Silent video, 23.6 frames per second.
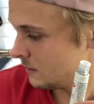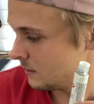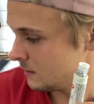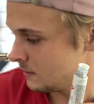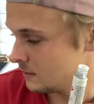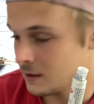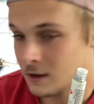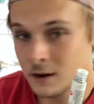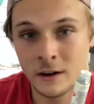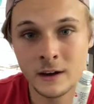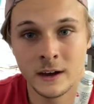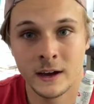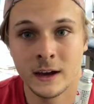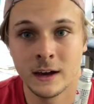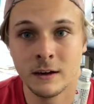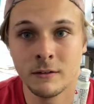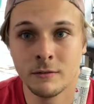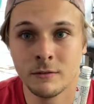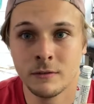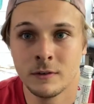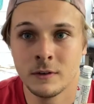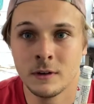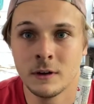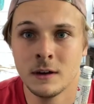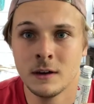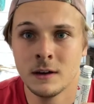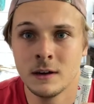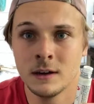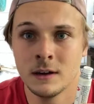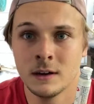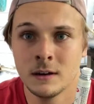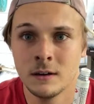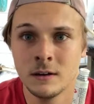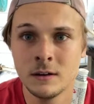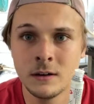that I have
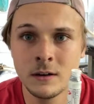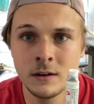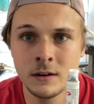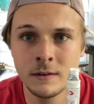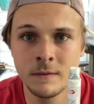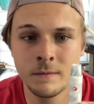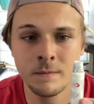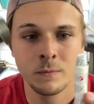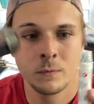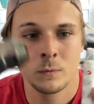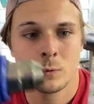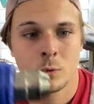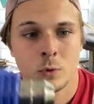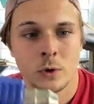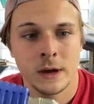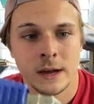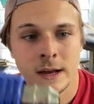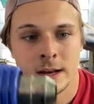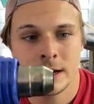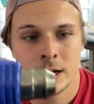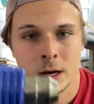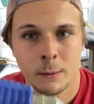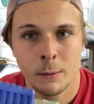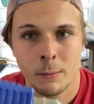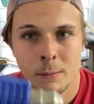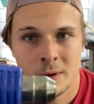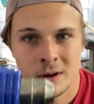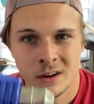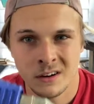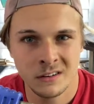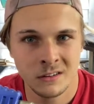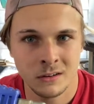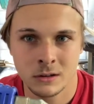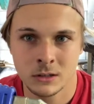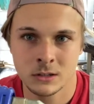here. We'll heat it up a
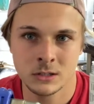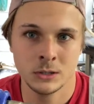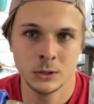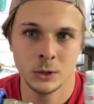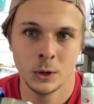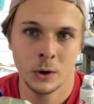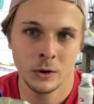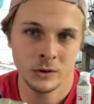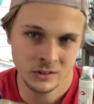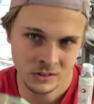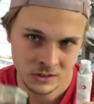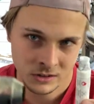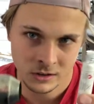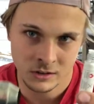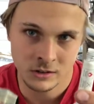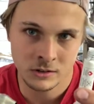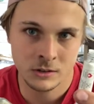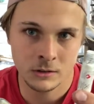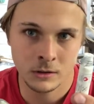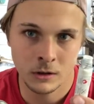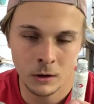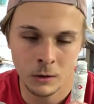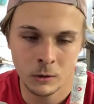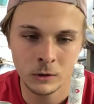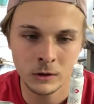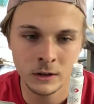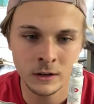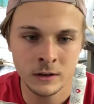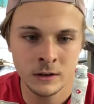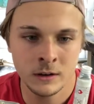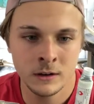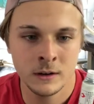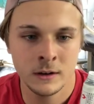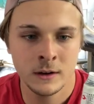bit, not too hot, so you can still hold it.